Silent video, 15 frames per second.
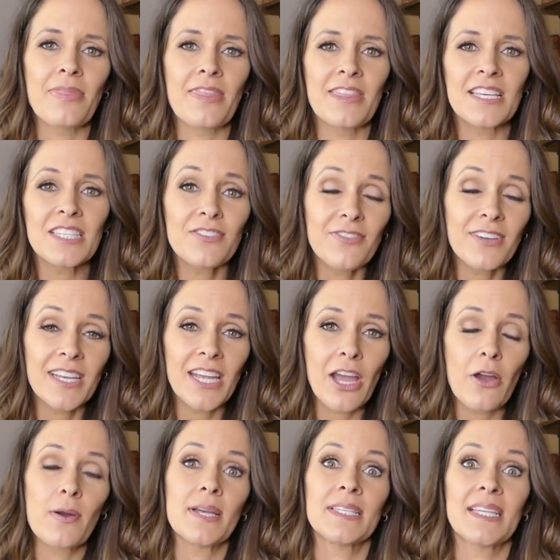This
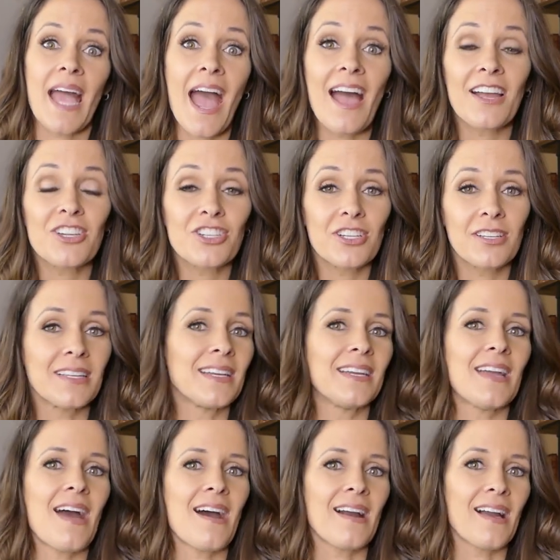video is
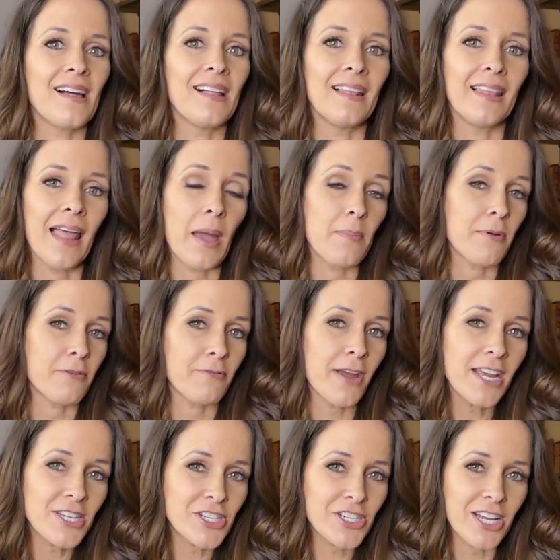actually a
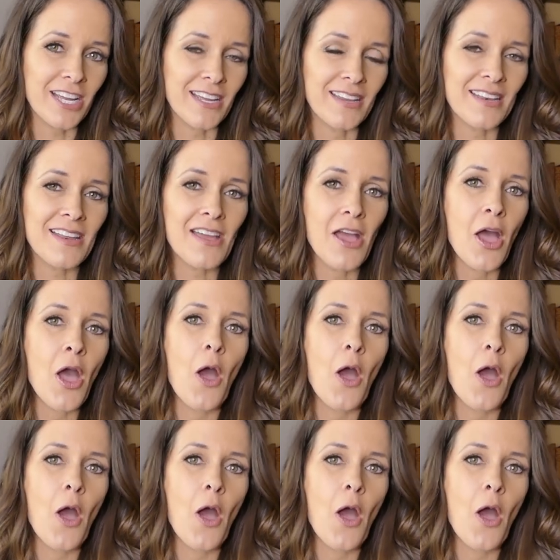collaboration